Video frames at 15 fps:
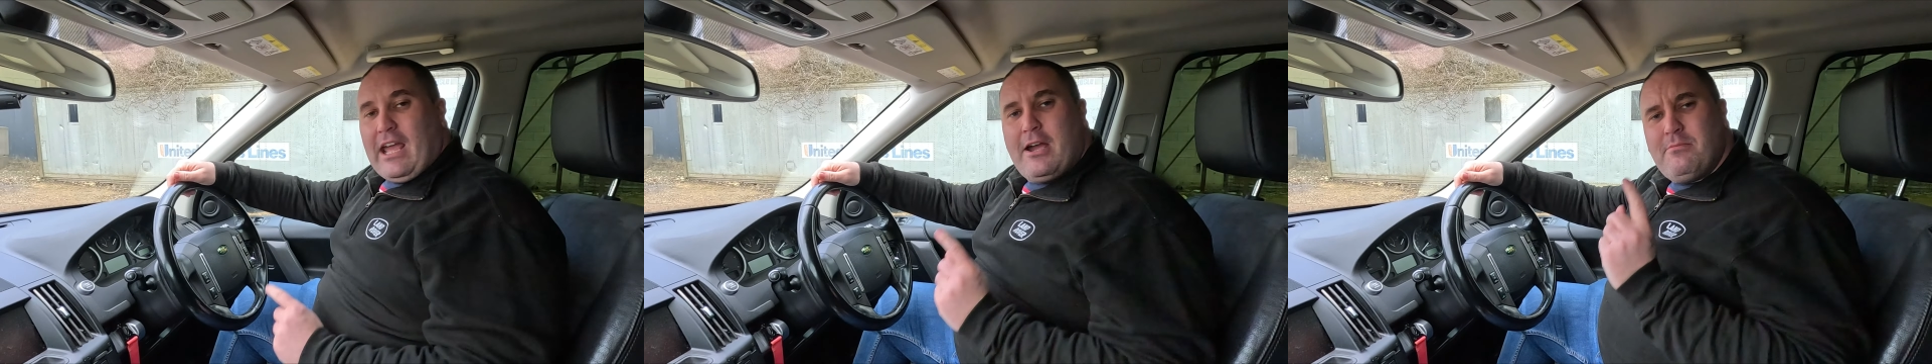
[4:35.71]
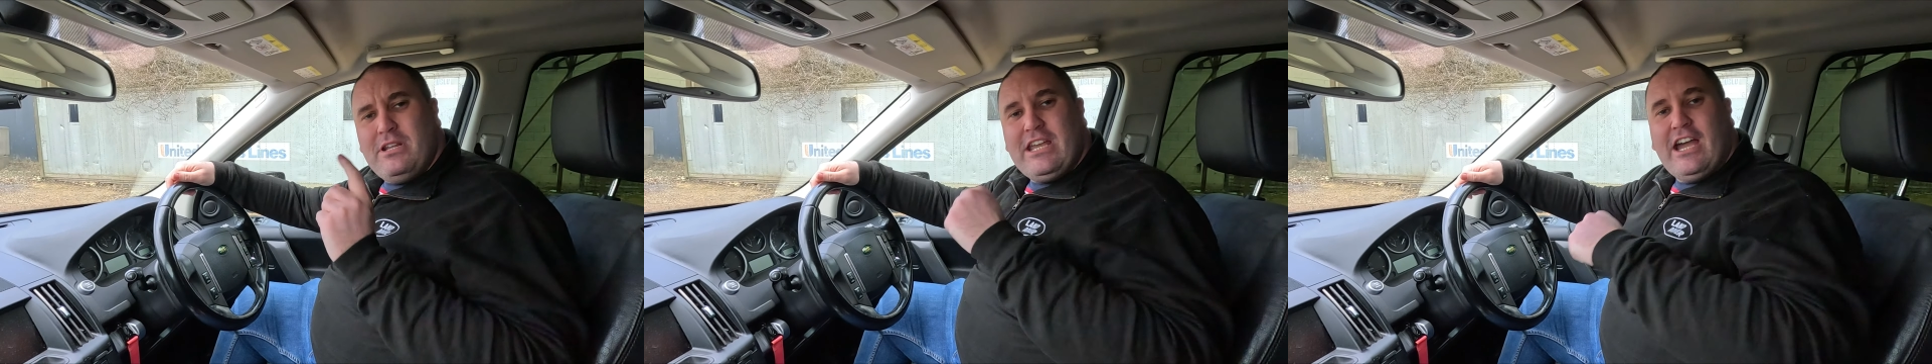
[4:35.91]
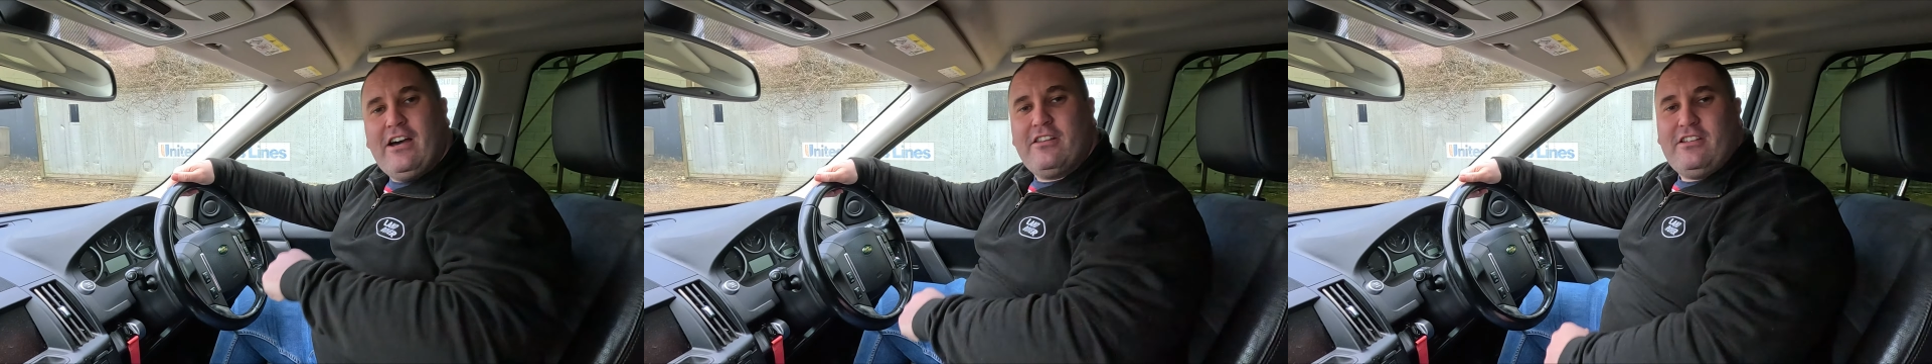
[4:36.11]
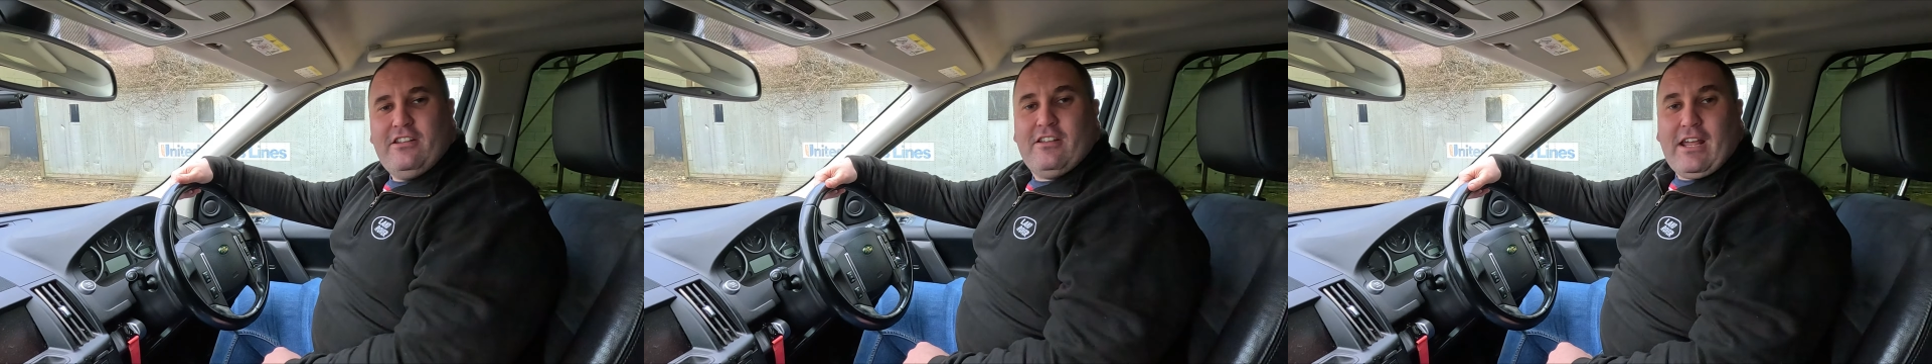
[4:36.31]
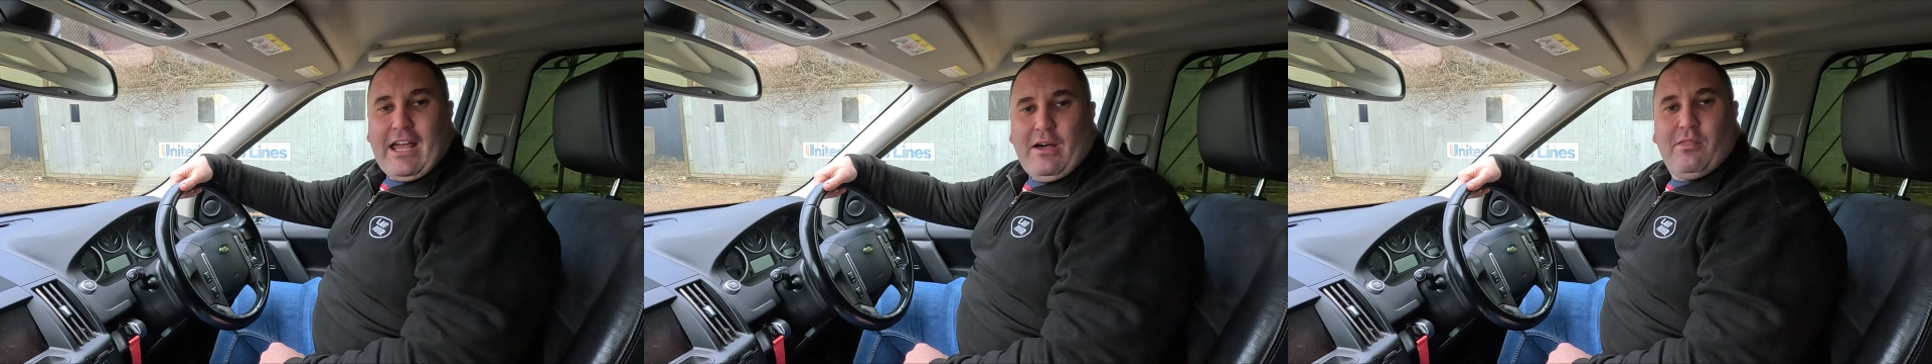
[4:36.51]
How many out
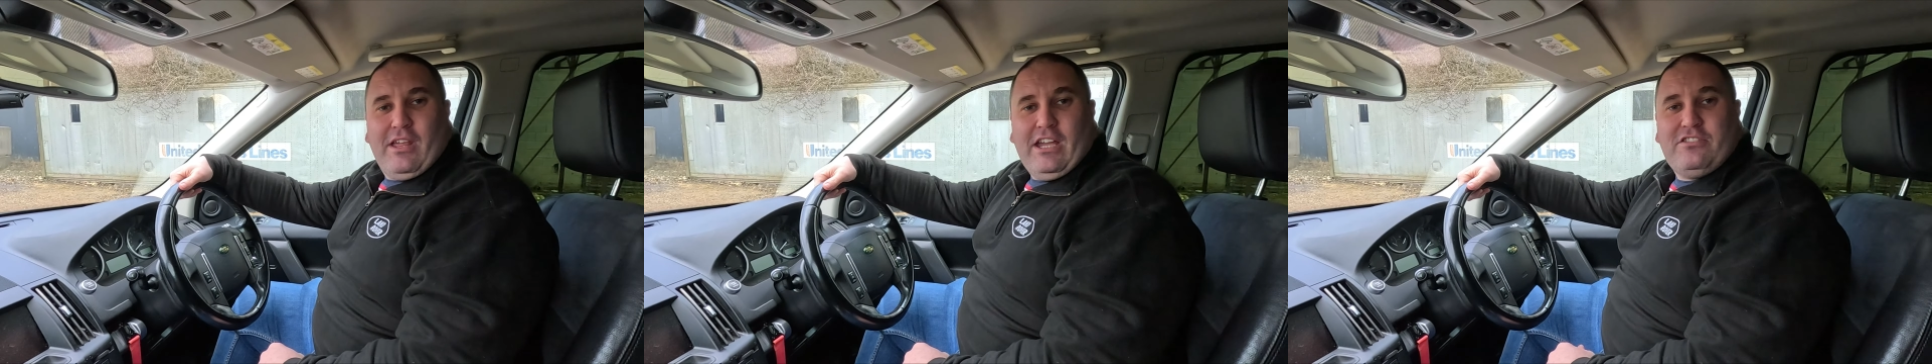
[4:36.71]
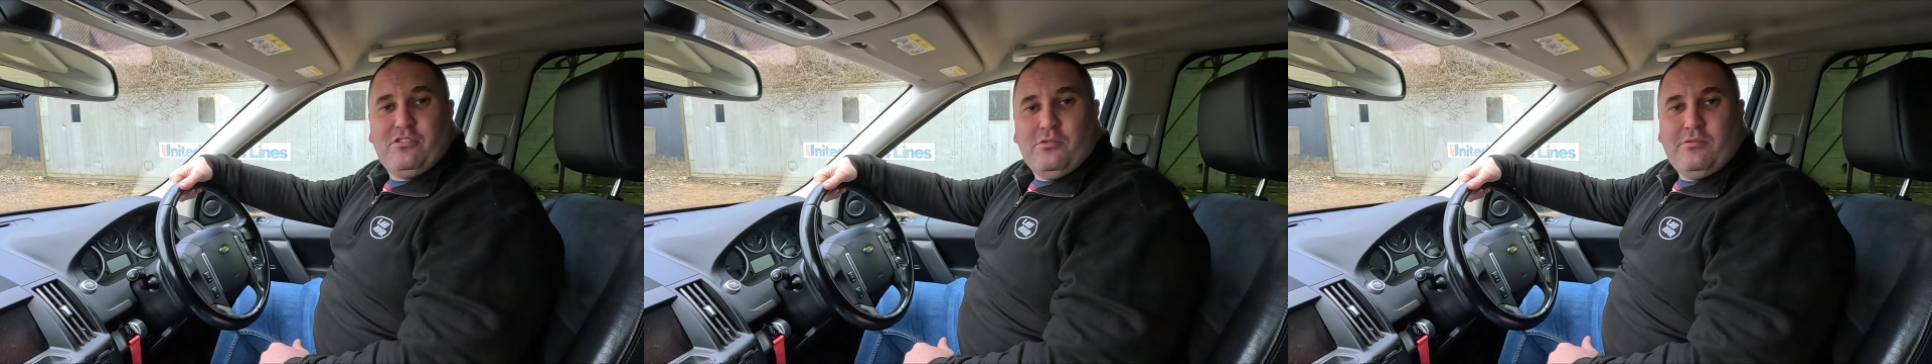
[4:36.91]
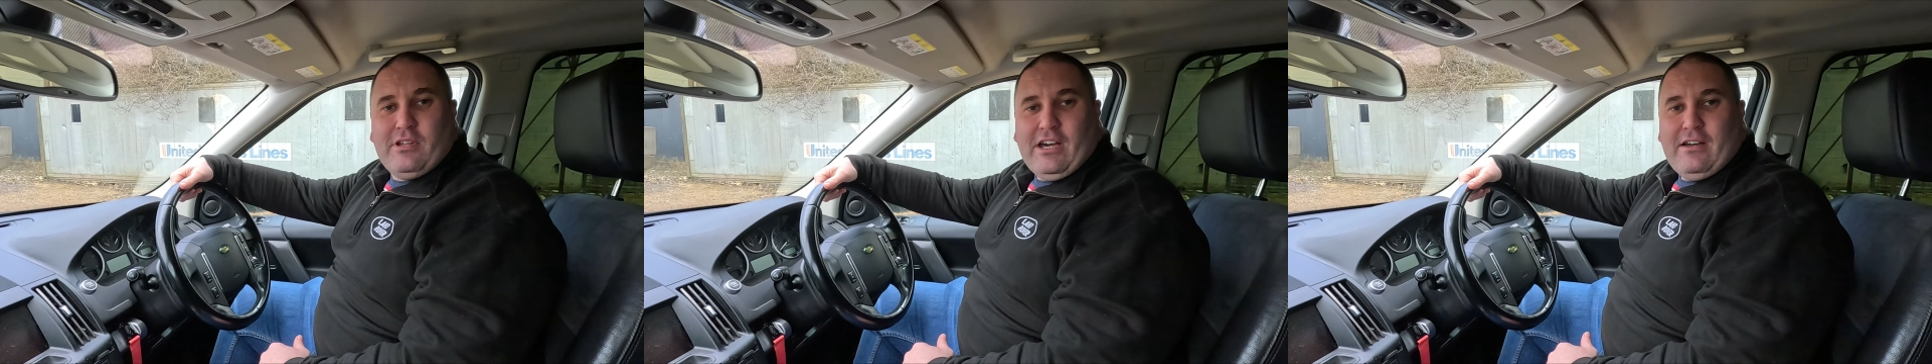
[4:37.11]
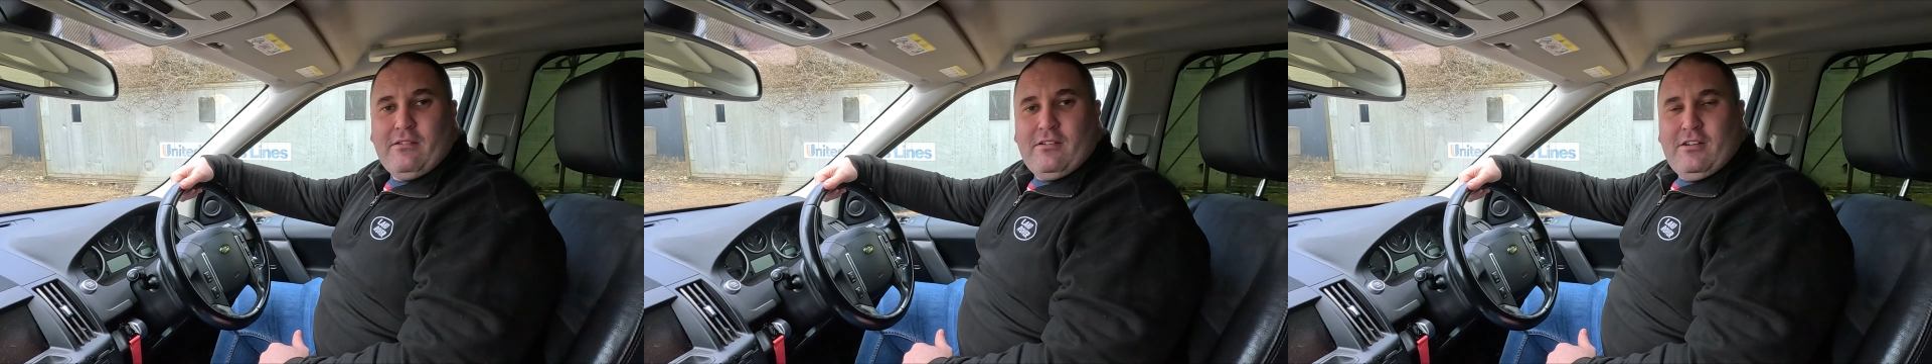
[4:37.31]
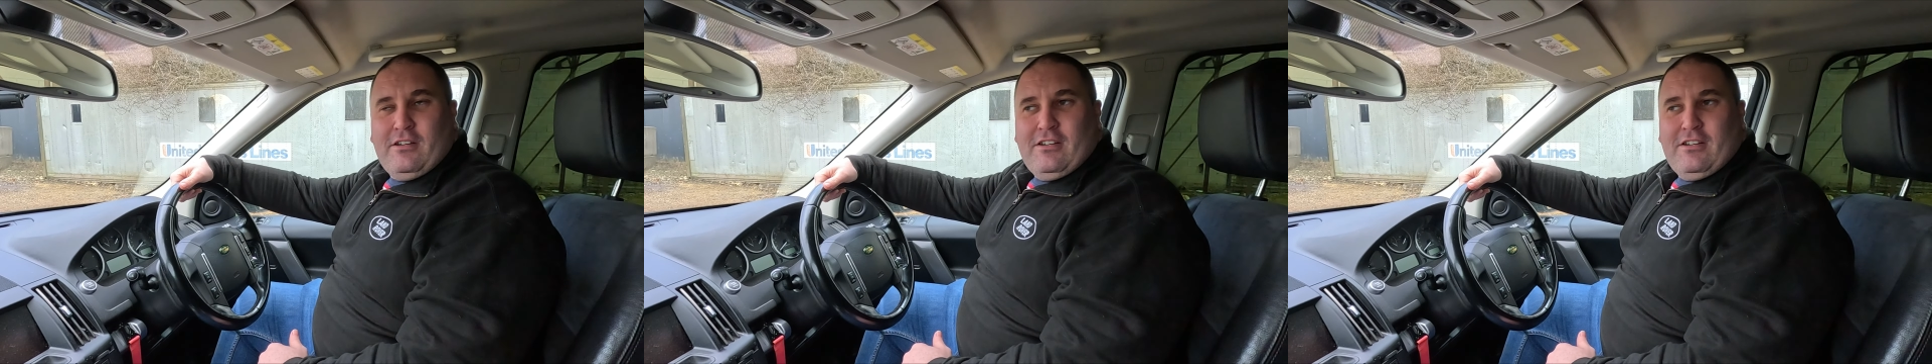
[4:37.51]
there do that?